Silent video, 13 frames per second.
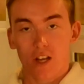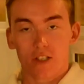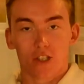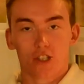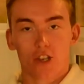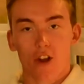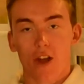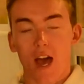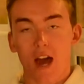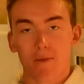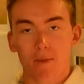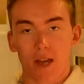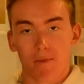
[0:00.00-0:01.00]
to show you how
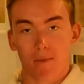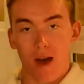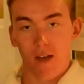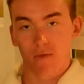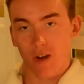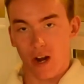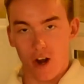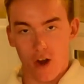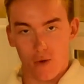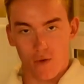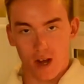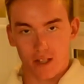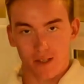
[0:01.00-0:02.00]
to make my very
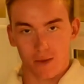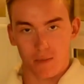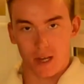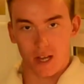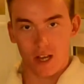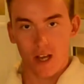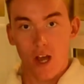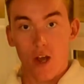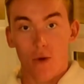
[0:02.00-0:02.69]
own recipe,